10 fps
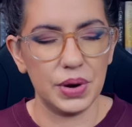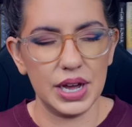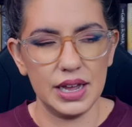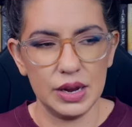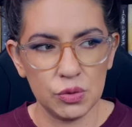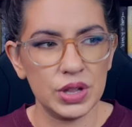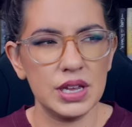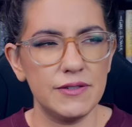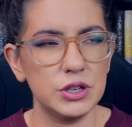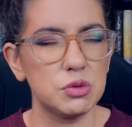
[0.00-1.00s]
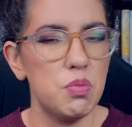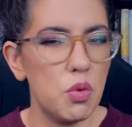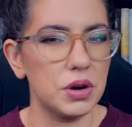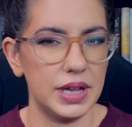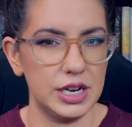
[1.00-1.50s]
but it really feels
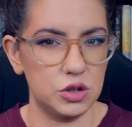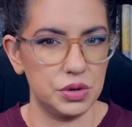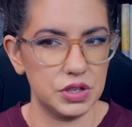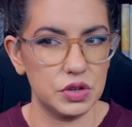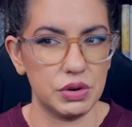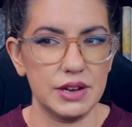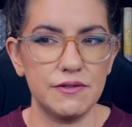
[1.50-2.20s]
more like short story.